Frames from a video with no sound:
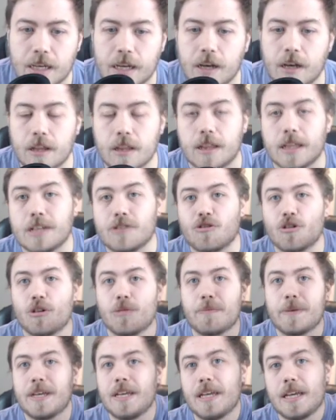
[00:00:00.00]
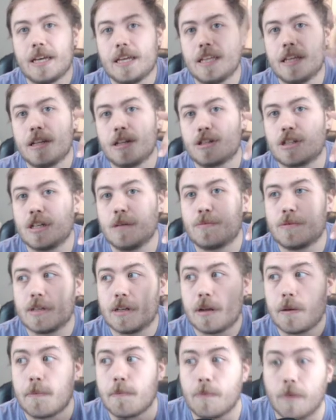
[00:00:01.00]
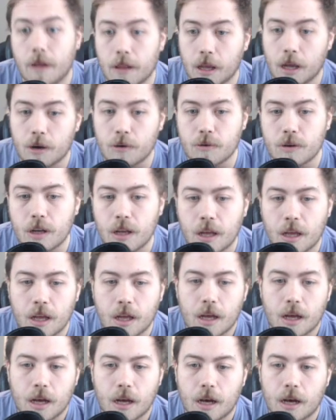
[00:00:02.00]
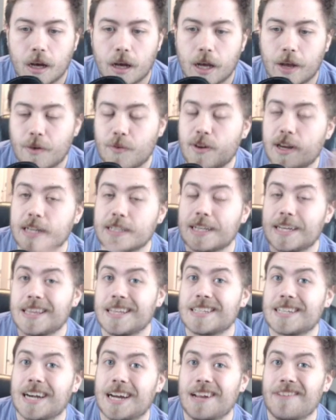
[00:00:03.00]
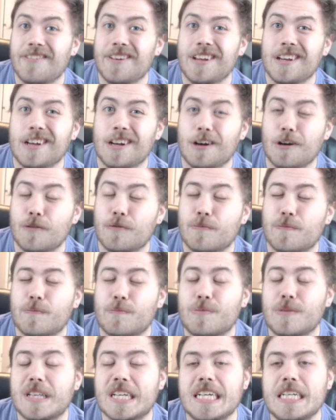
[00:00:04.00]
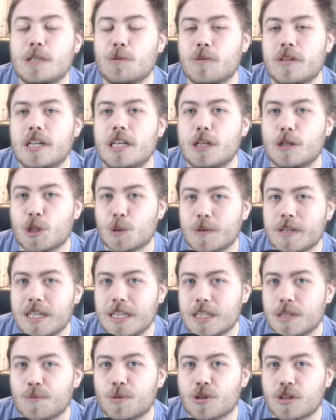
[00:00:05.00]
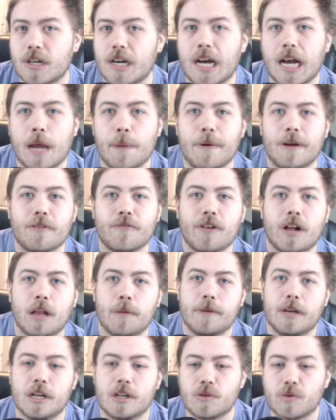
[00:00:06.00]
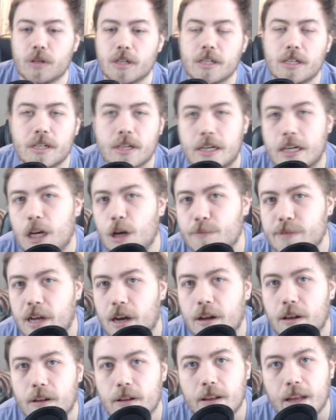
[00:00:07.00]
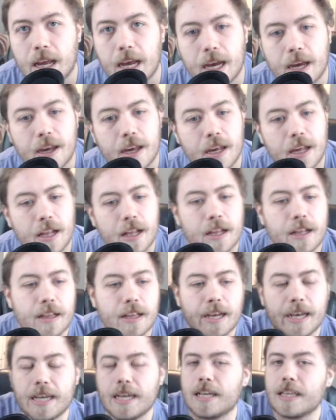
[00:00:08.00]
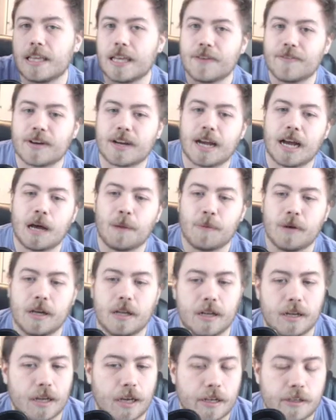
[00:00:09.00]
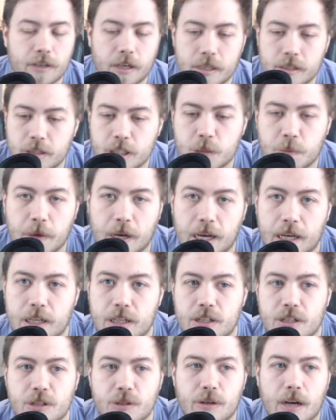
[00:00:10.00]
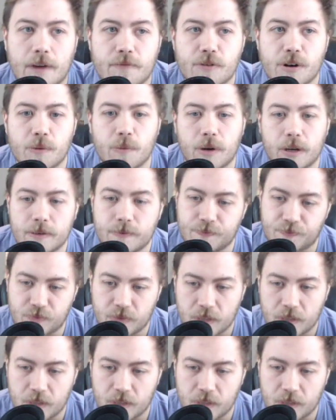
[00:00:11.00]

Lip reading: The list will be in the description below. If you guys like this kind of video, please subscribe and follow me on Twitter. It helps out a lot. Like, leave a comment. I try to respond to everyone.